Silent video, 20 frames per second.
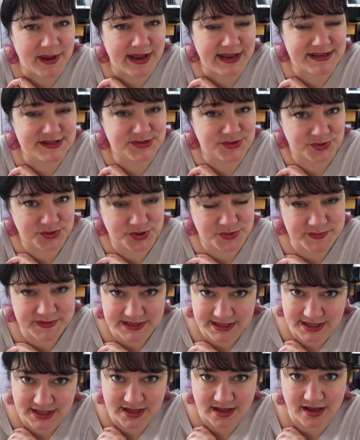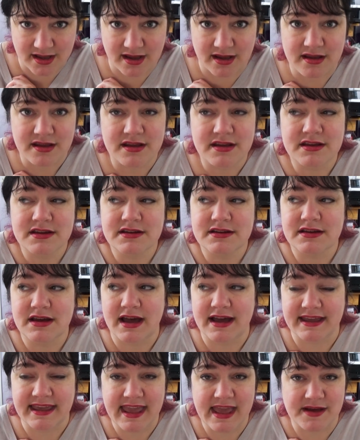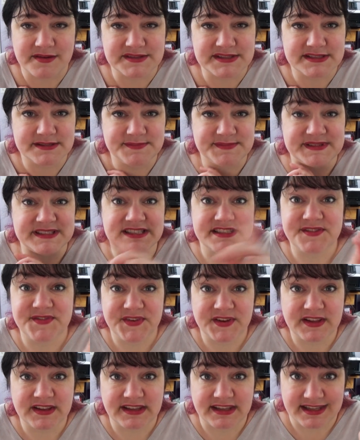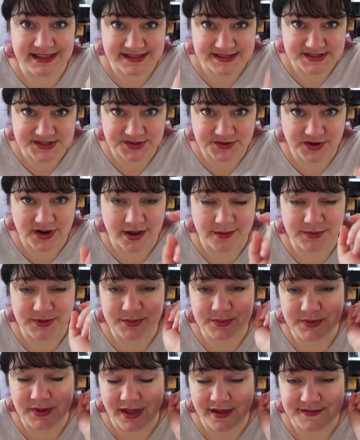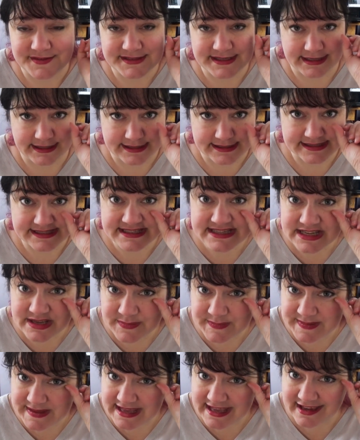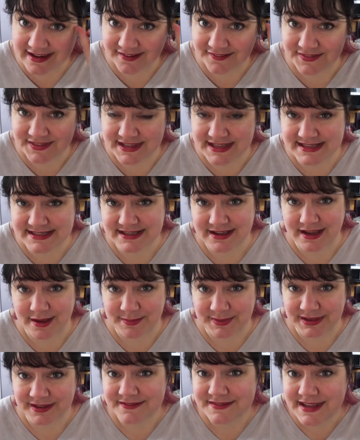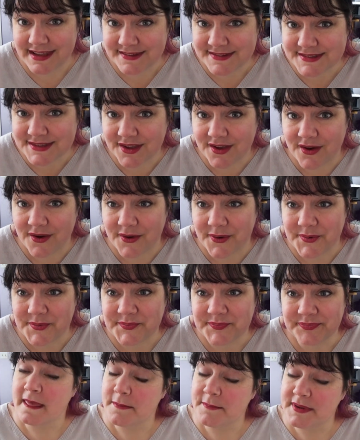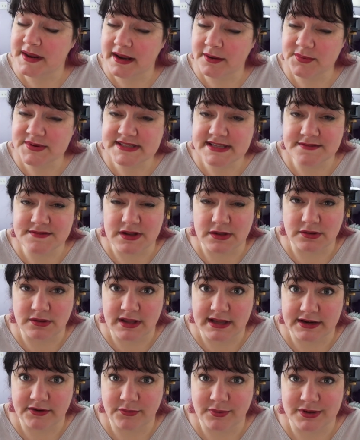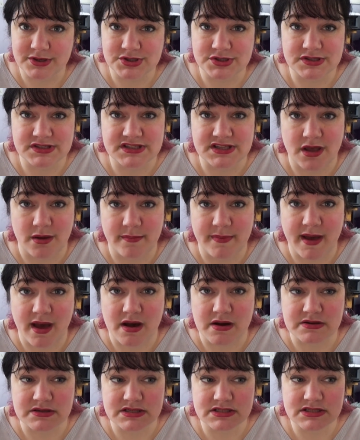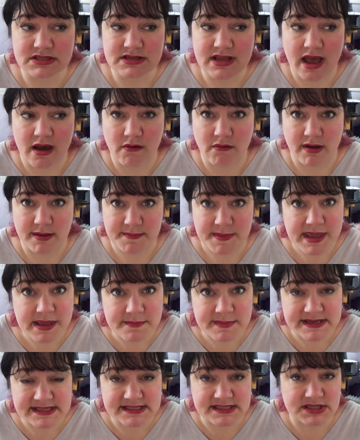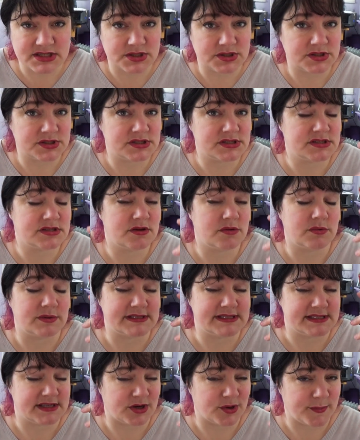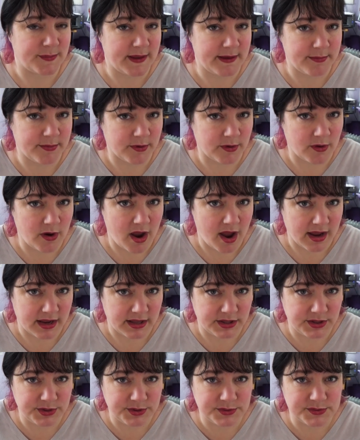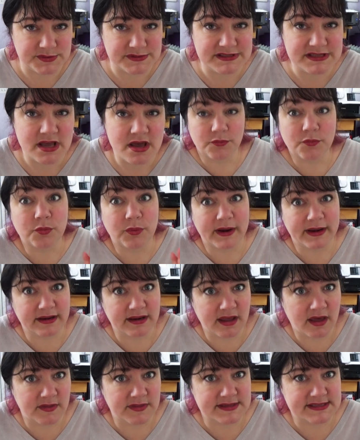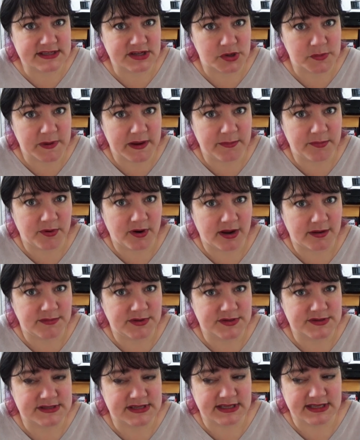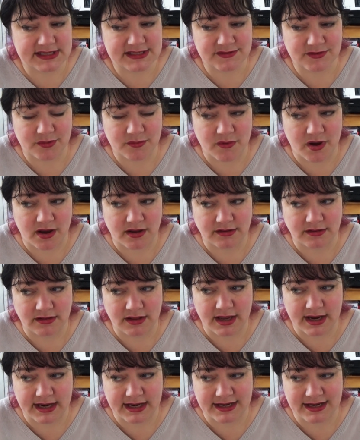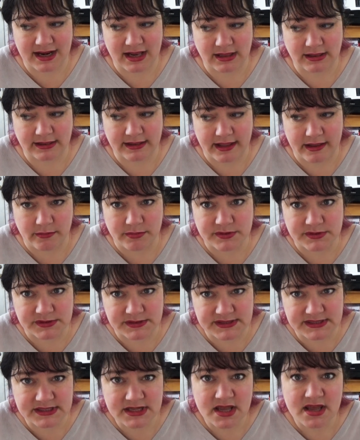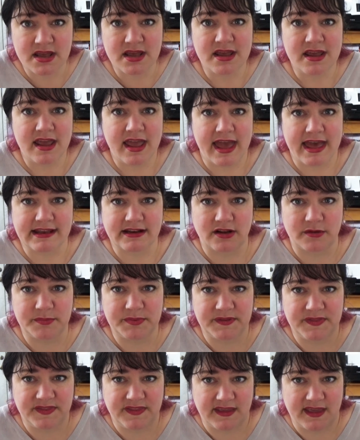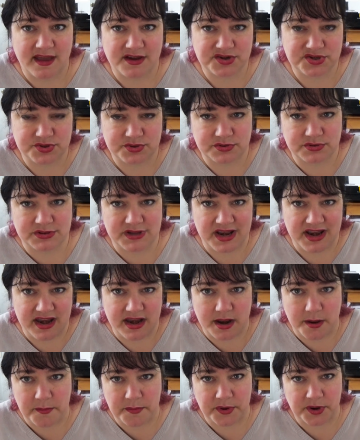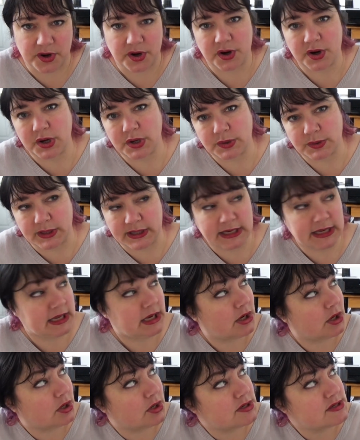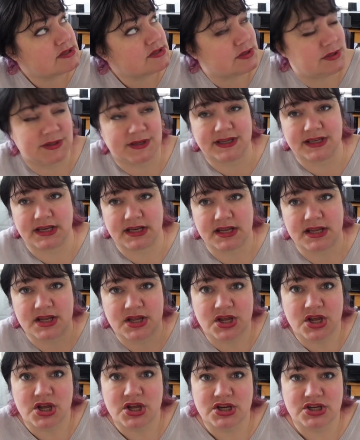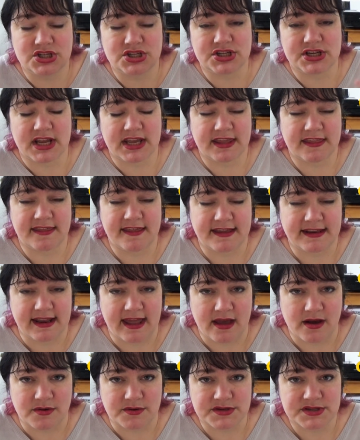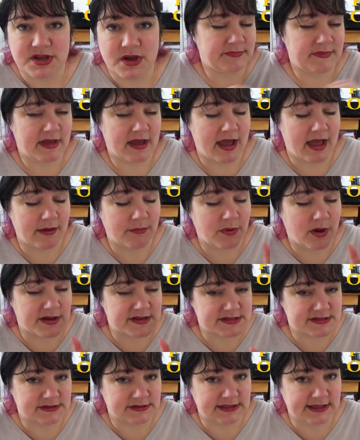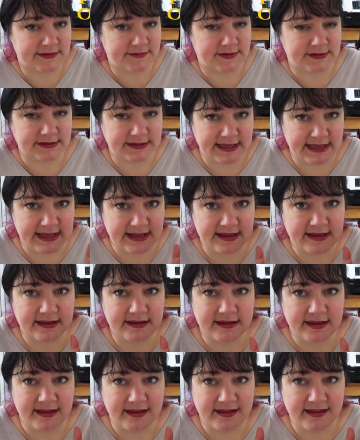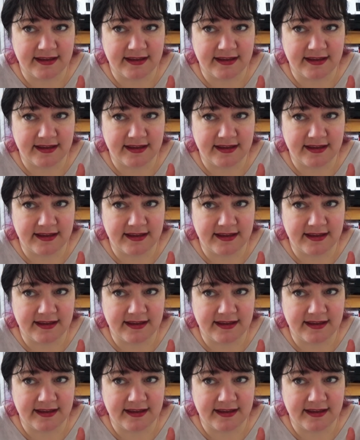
my social media accounts, specifically Instagram, you will have seen a sneak peek of this a couple of days ago. But I received a lot of questions about how I make my stickers, what sticker paper I use. Right now, the sticker paper I'm using is from Online Labels, and I'll put the actual number right here so you can check that out. I will also leave a link